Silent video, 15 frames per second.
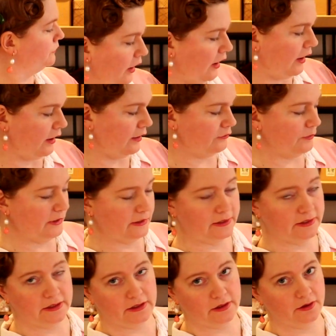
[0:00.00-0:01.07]
I have made a
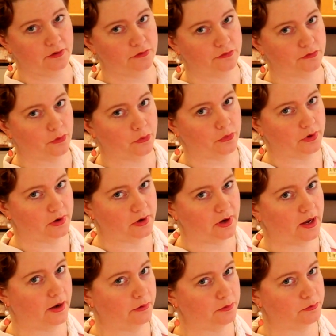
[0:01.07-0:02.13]
key for
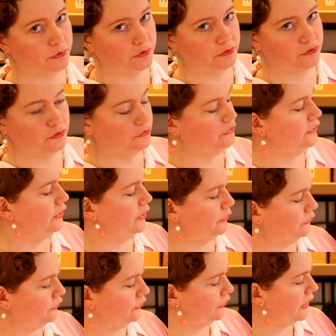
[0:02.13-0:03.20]
how I'm going to
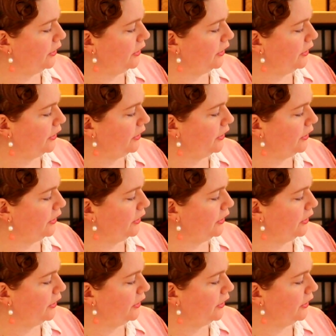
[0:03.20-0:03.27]
denote